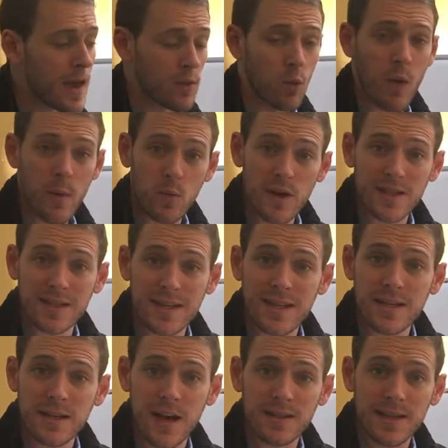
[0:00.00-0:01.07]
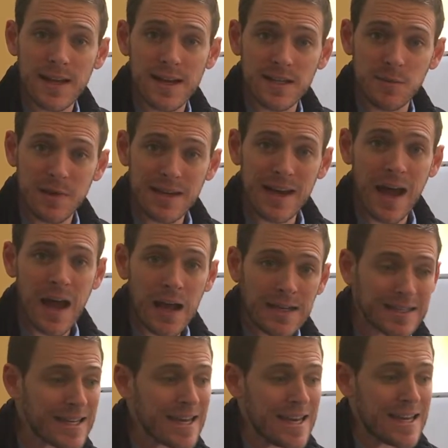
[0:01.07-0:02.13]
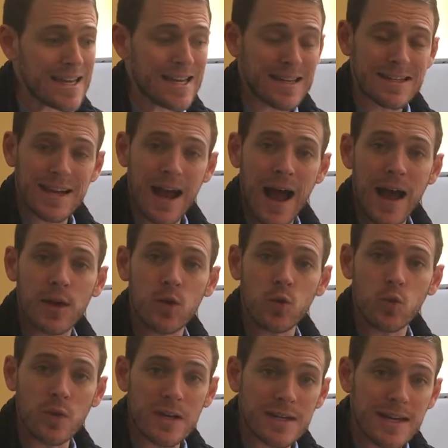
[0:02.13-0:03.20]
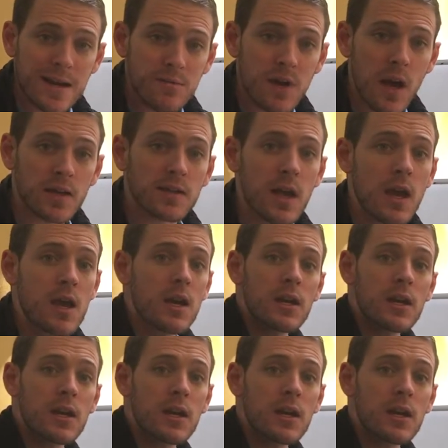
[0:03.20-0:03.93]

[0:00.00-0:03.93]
And the reason he does that is because he died, redeemed us,